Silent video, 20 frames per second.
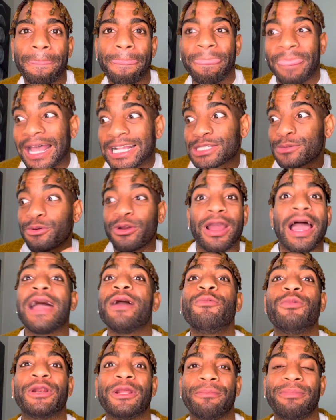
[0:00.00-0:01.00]
That's where
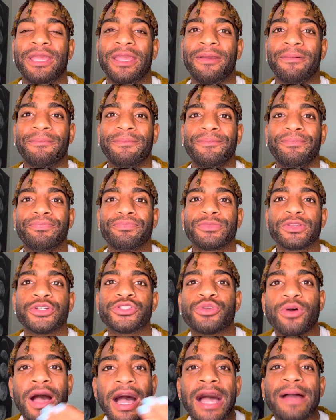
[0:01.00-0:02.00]
I want to be.
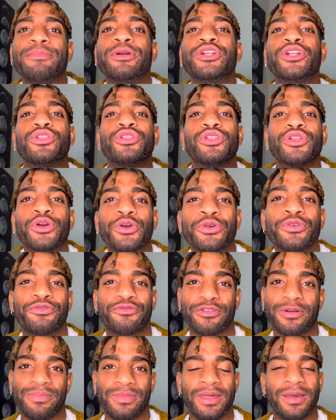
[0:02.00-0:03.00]
So I'm going to learn
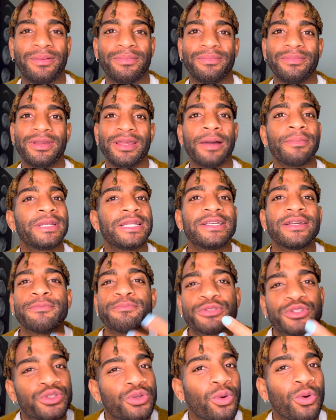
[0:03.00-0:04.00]
from them. I'm going to
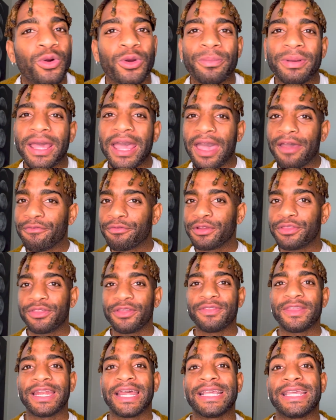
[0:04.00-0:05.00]
absorb
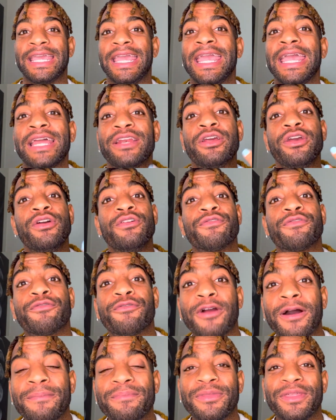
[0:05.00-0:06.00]
everything that I can
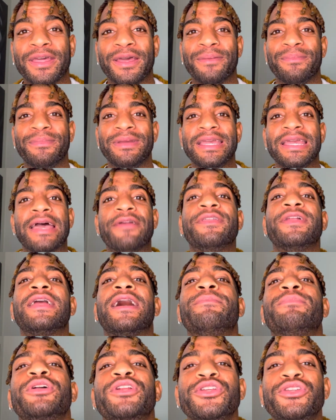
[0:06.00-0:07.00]
from them, and then
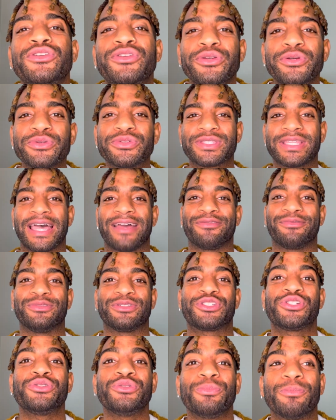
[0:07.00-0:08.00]
I'm going to use
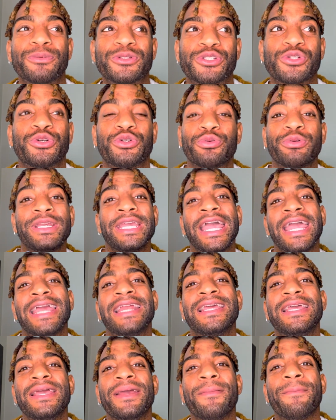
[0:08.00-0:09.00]
that to
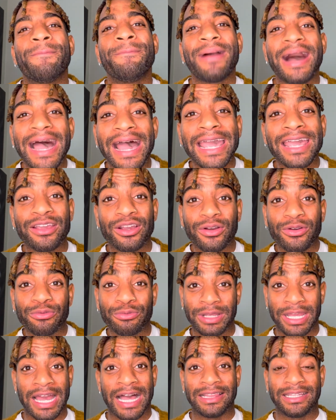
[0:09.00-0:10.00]
create my
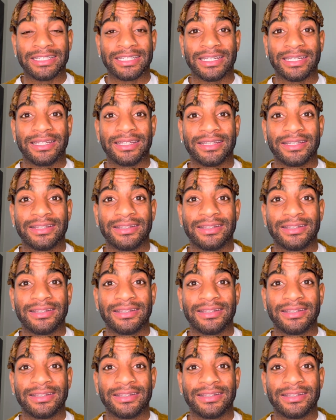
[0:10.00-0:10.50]
reality.